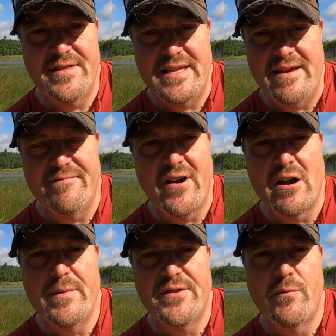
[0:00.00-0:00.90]
the
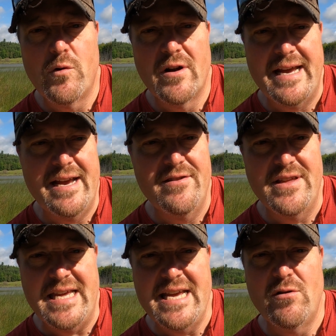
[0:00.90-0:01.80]
environment that we're in,
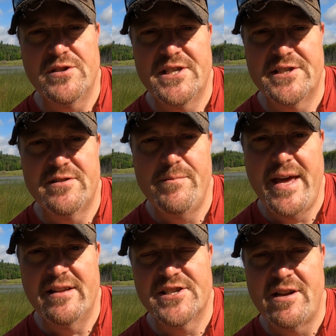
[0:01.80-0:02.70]
the ecosystem
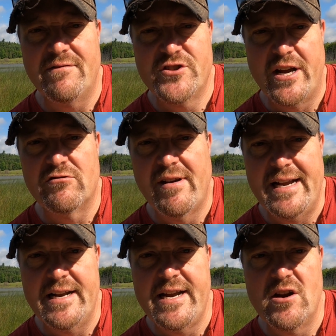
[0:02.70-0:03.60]
that is
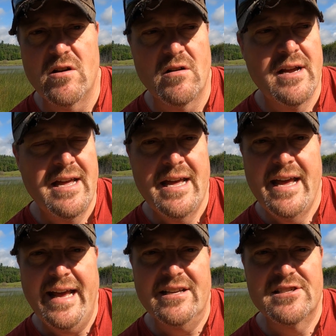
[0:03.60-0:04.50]
self-generated here,
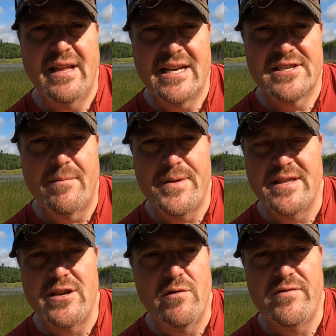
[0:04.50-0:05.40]
is like
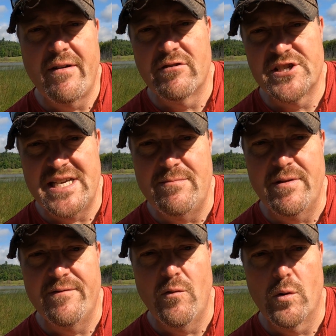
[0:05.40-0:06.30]
something that you've never seen
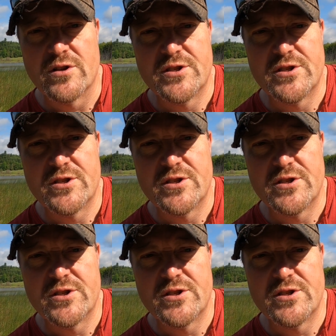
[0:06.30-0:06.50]
before.